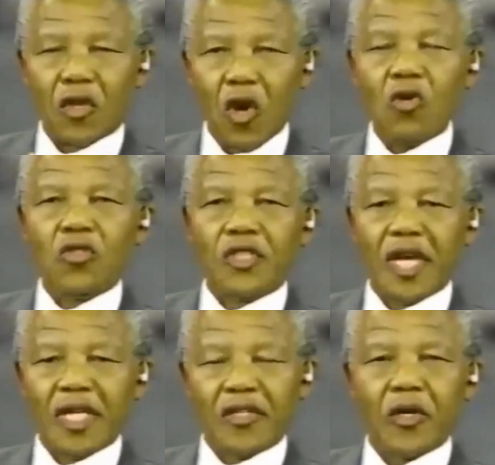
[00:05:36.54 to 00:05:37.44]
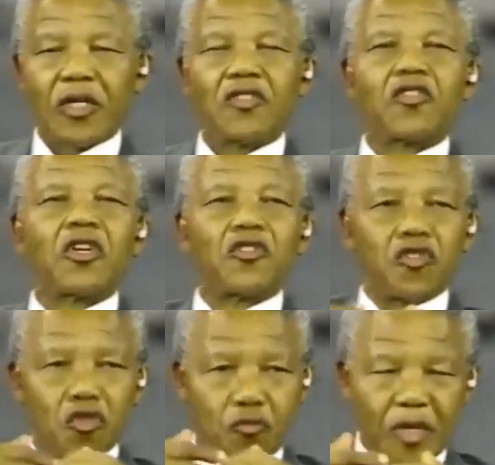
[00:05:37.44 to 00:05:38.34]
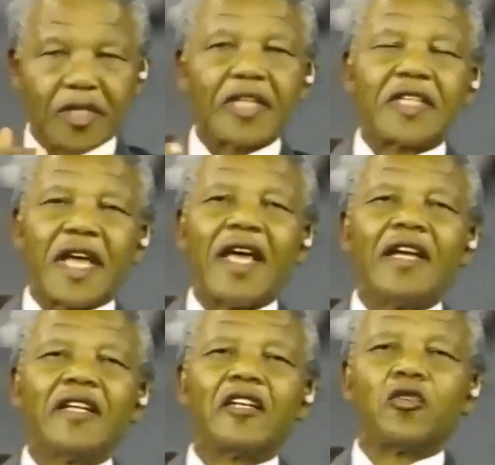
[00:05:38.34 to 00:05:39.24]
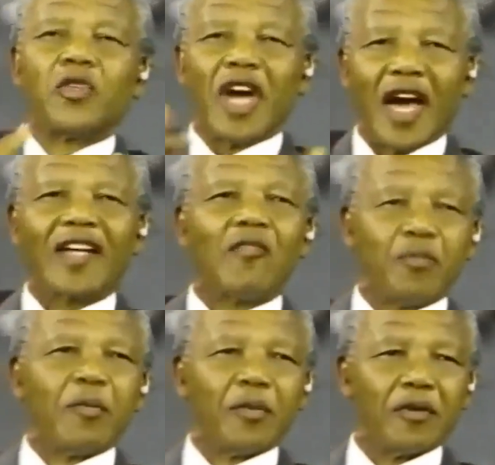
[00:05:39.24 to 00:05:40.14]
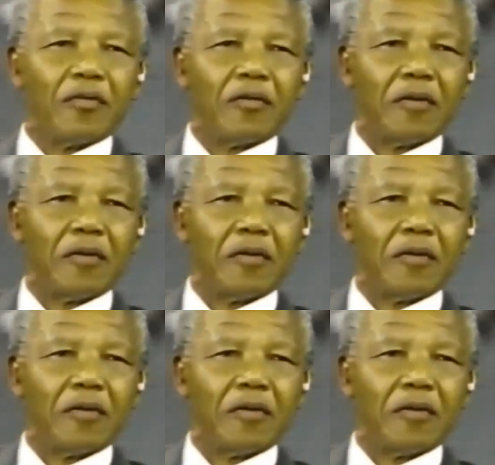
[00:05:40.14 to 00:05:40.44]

Those territories should be returned to the Arab people.